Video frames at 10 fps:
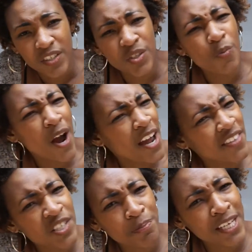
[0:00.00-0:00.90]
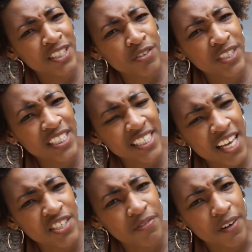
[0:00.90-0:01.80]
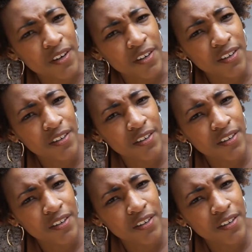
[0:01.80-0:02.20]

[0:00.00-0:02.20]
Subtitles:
So why are these plants so successful?